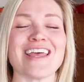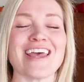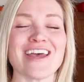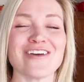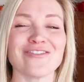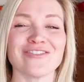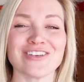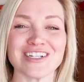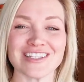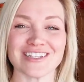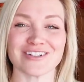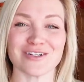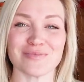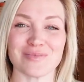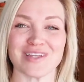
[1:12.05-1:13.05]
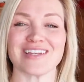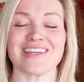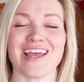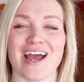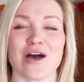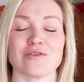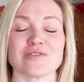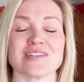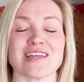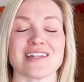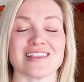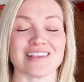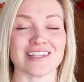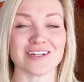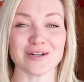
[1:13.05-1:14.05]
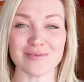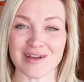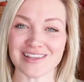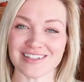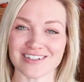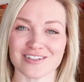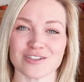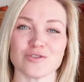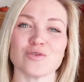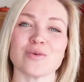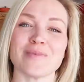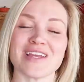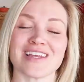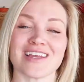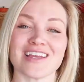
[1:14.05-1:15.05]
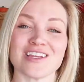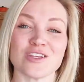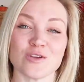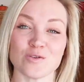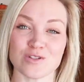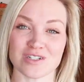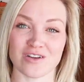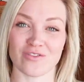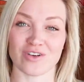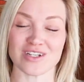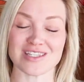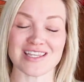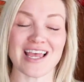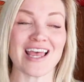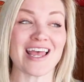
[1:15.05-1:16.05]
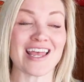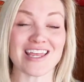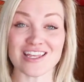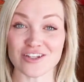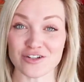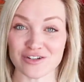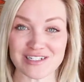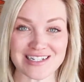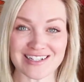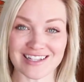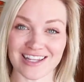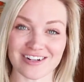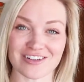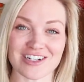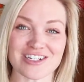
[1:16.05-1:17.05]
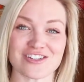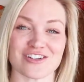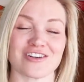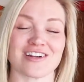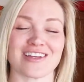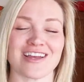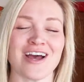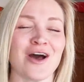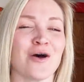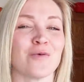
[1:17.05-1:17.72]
Every little bit counts, and little by little you will make a huge difference in your decluttering journey.